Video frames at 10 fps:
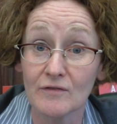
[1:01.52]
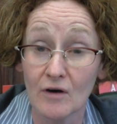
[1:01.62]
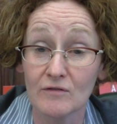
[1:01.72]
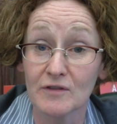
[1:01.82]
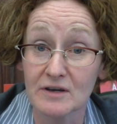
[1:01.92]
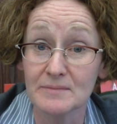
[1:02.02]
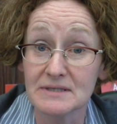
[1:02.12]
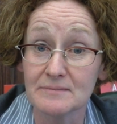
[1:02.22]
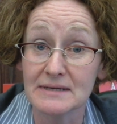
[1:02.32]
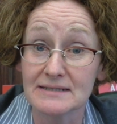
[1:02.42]
of the
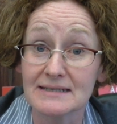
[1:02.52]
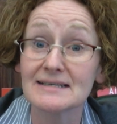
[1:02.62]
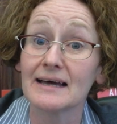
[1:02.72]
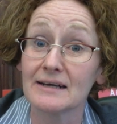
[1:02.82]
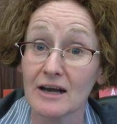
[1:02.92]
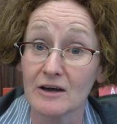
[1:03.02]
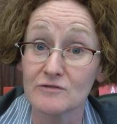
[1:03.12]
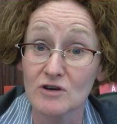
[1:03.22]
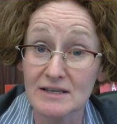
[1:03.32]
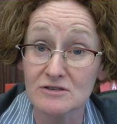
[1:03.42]
committee meetings and a live
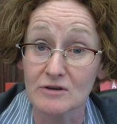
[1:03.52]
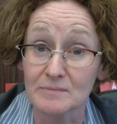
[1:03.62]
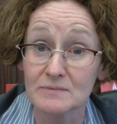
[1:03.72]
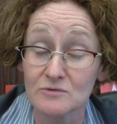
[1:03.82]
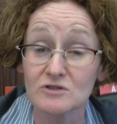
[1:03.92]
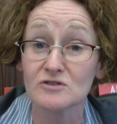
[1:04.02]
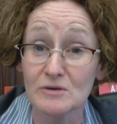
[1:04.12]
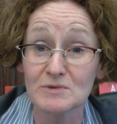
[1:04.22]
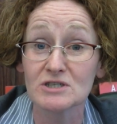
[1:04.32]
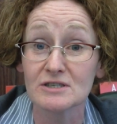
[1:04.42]
transcript,
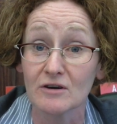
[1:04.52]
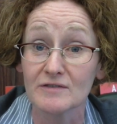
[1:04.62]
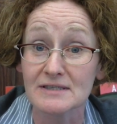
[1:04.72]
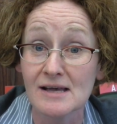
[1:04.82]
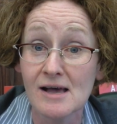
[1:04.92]
transcription service.